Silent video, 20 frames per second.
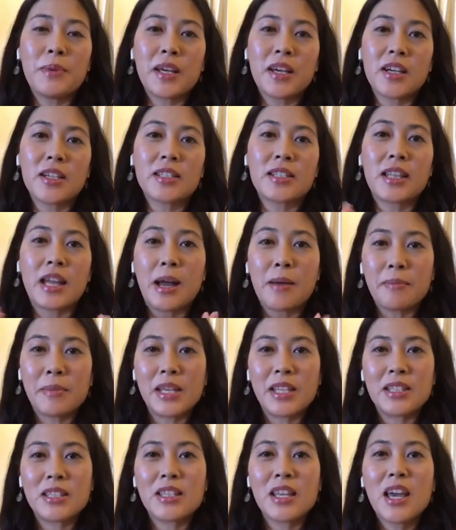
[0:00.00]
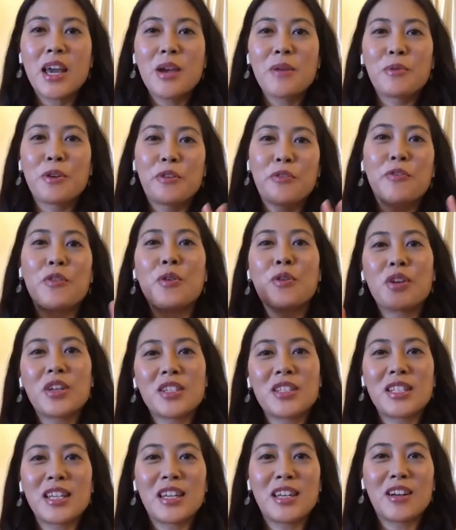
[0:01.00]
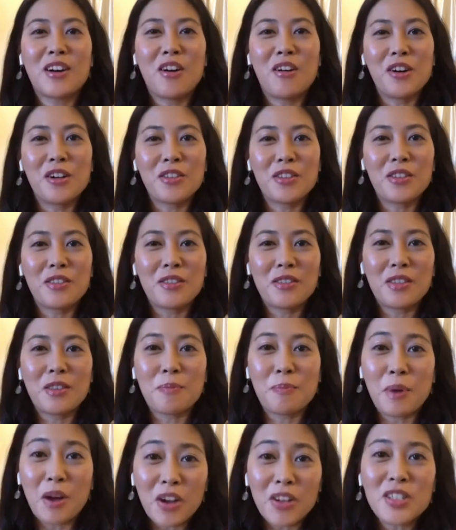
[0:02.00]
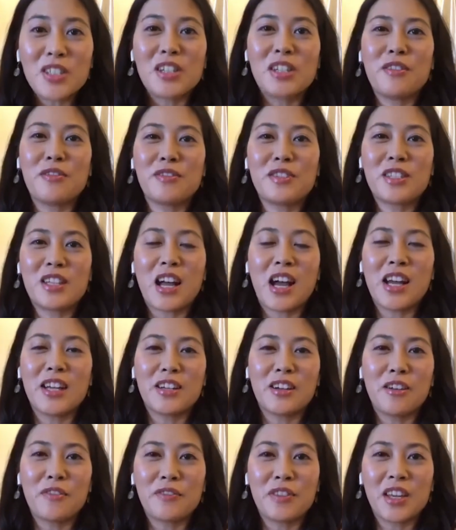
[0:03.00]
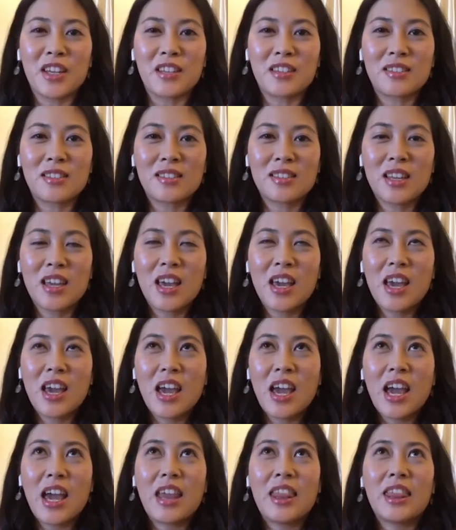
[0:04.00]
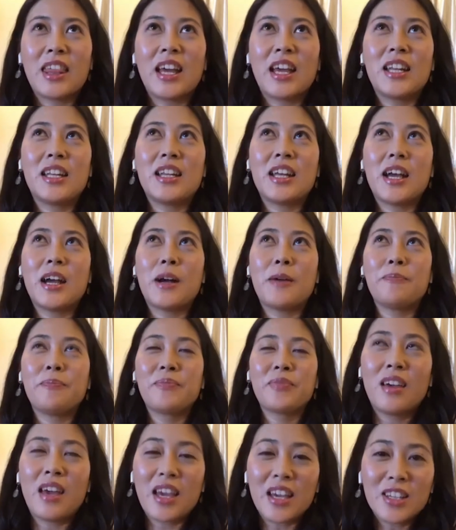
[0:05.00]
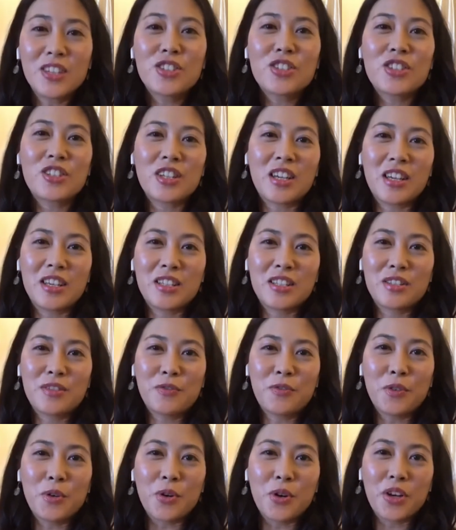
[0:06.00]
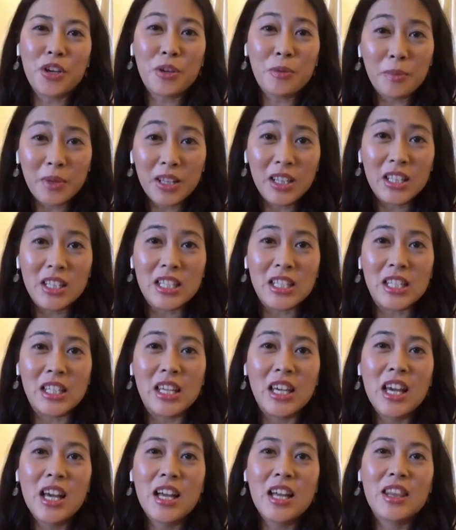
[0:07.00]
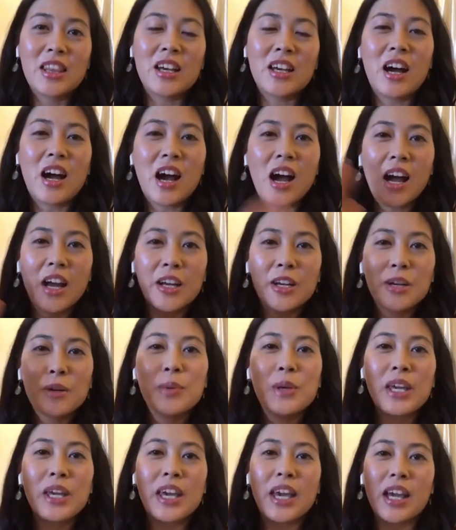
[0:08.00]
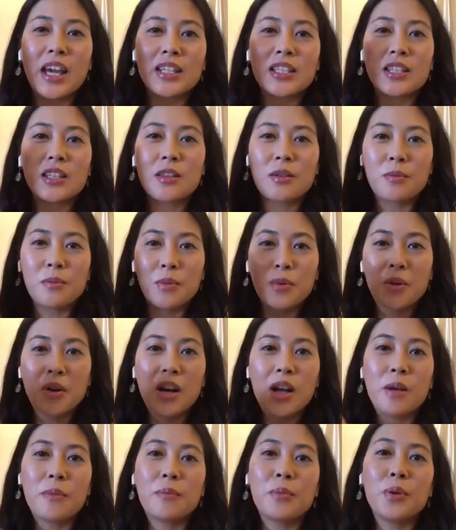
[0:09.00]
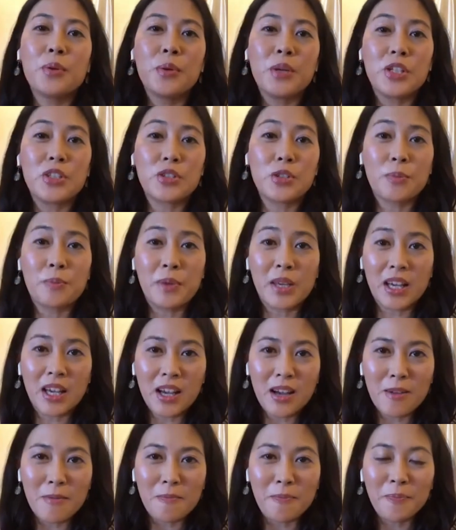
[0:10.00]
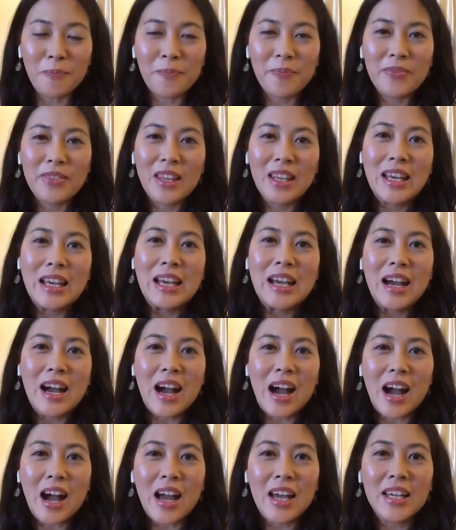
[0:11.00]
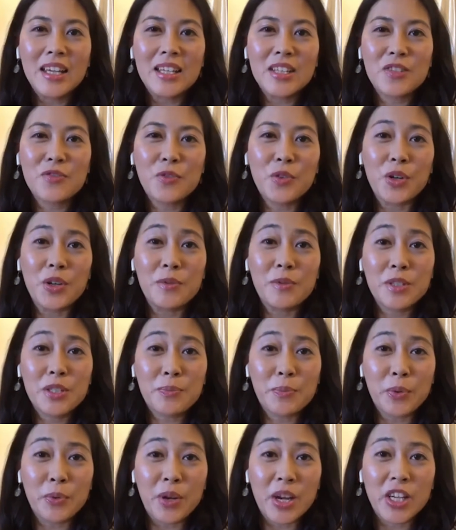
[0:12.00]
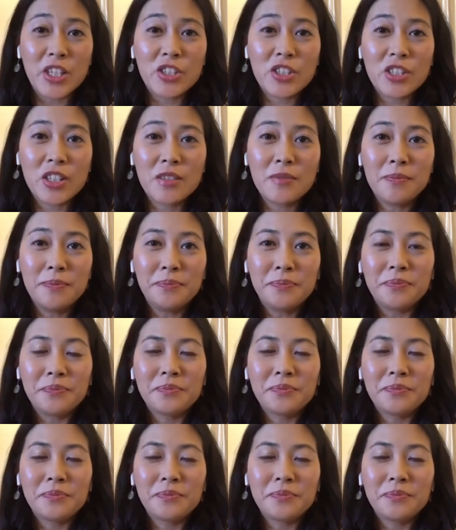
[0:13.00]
because that means we're focusing on the positive side of things. And then H is for humility. The higher we get, the more humble we should become. I is for inspiration.